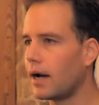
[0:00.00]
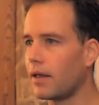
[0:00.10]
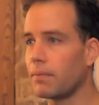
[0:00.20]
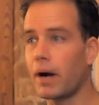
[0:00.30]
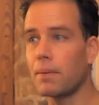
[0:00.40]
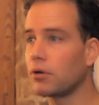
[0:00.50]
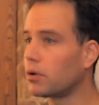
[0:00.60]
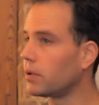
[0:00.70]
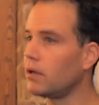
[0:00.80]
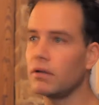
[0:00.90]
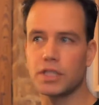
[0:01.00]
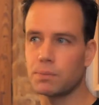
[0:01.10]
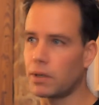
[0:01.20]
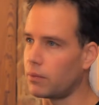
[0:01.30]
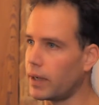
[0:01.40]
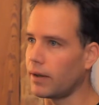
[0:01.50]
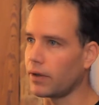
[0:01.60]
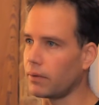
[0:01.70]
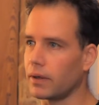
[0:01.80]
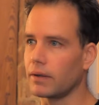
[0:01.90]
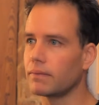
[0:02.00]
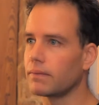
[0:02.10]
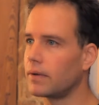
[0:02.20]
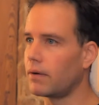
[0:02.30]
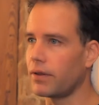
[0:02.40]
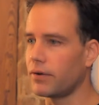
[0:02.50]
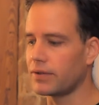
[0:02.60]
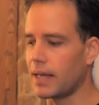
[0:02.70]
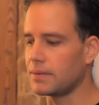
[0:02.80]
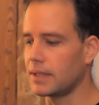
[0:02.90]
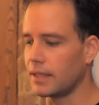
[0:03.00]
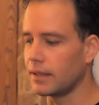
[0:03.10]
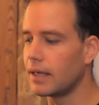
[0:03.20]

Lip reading: The barbecue grill, just put it right on the grill. No other steps needed.